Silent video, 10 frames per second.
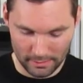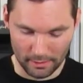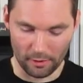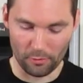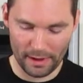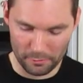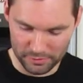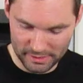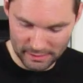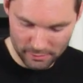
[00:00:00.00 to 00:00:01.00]
All right, we're
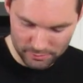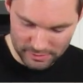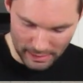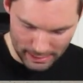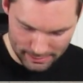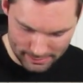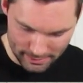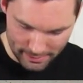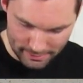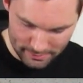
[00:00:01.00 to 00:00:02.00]
seeing those dots.
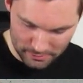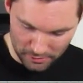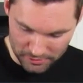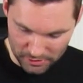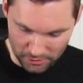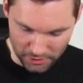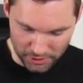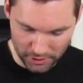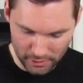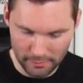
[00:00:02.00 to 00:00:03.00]
This is all starting to
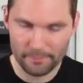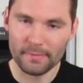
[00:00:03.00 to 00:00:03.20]
cook.